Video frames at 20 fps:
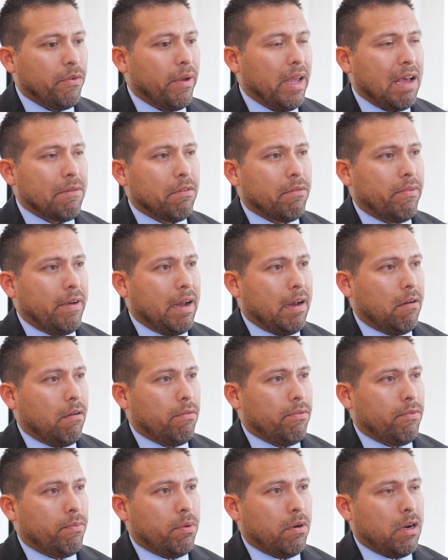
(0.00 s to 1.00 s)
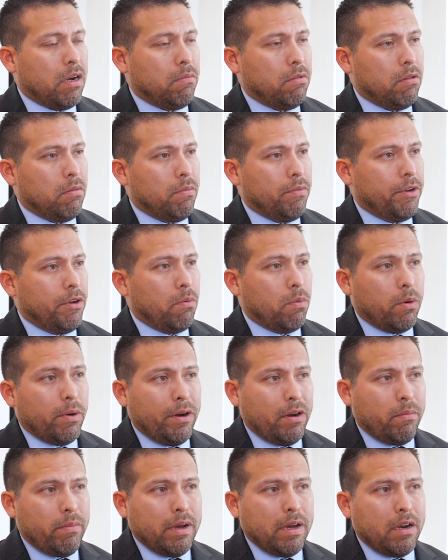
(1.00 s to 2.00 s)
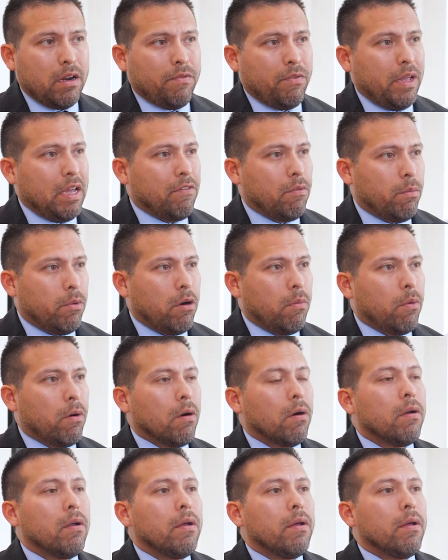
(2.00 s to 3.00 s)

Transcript: you have a valve problem, or you're worried about it, if you have a murmur,